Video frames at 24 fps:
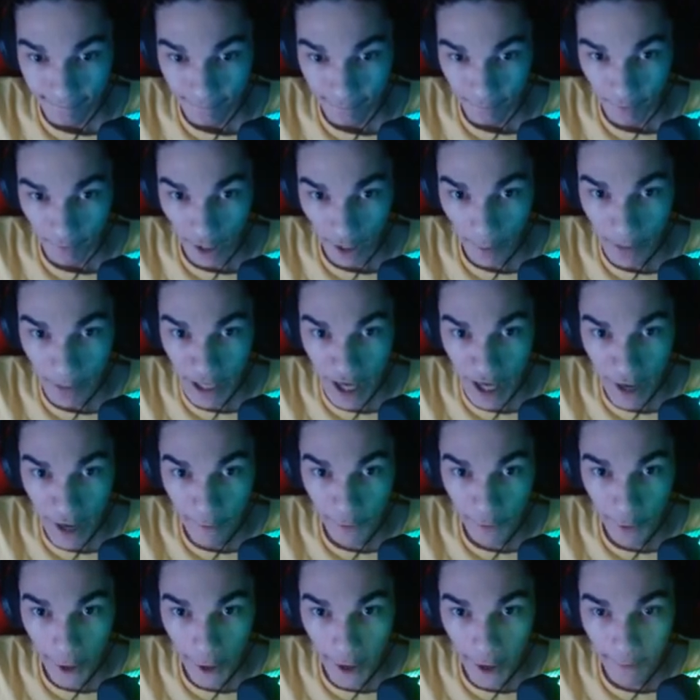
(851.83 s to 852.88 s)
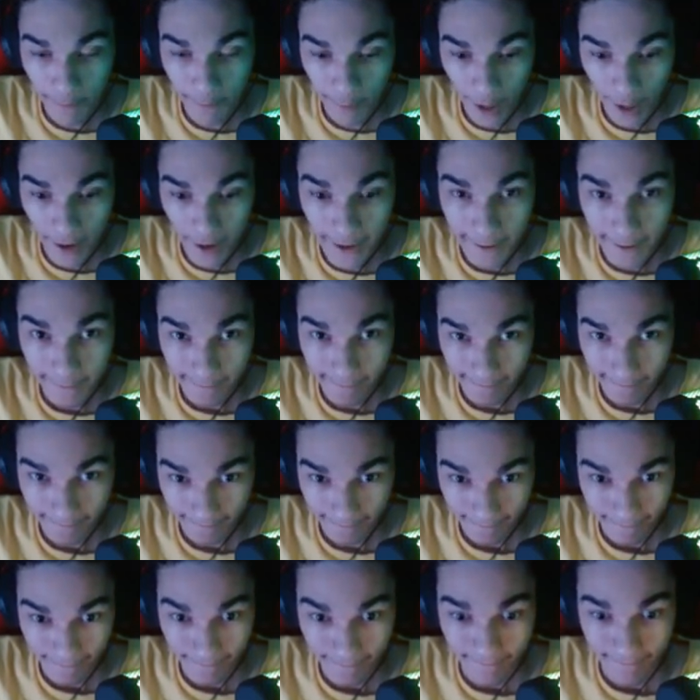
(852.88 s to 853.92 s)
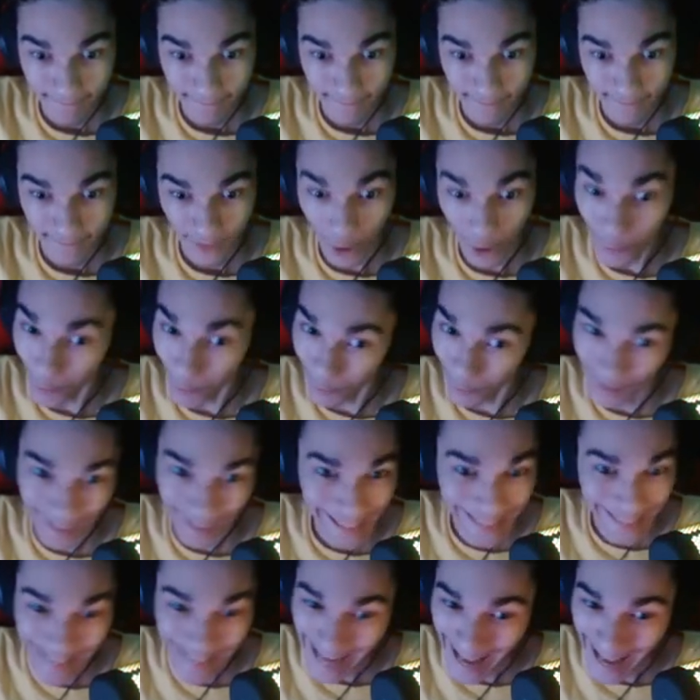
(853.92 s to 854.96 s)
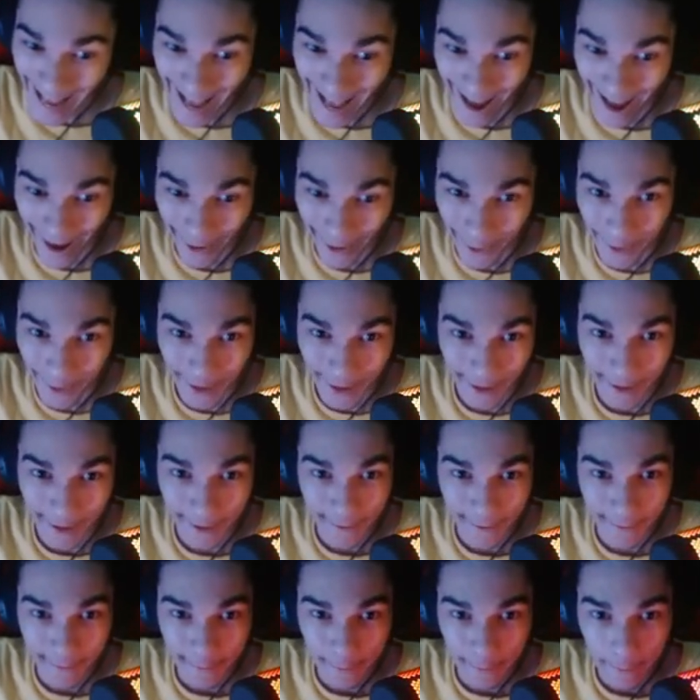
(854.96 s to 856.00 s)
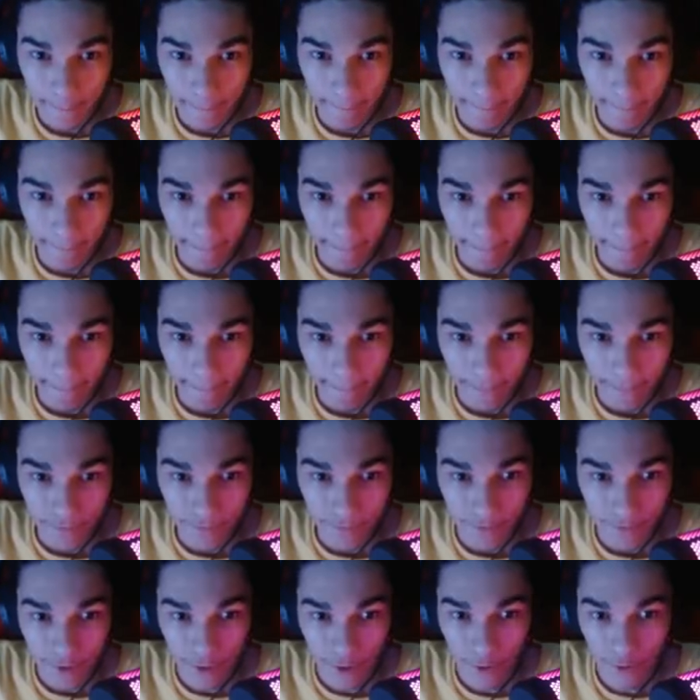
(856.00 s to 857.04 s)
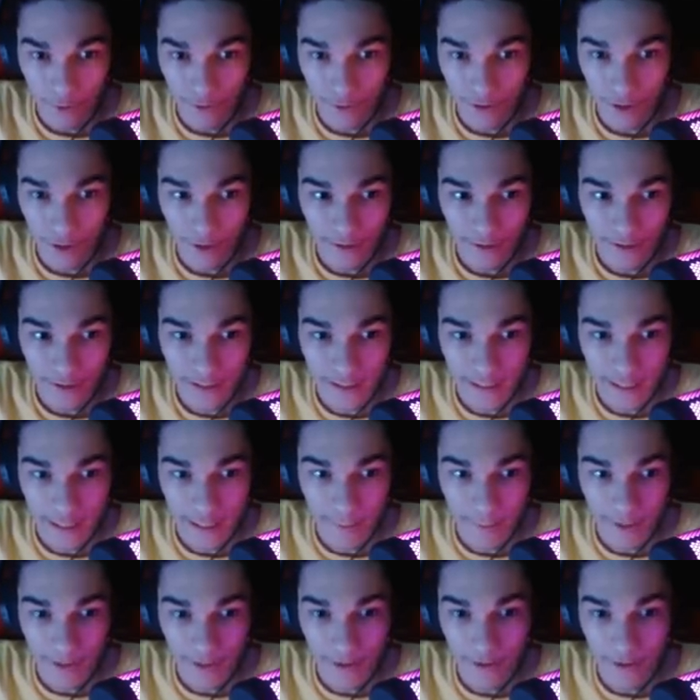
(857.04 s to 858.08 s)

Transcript: Let me in, bud. bud. I'm gonna break it down. Oh, god damn it.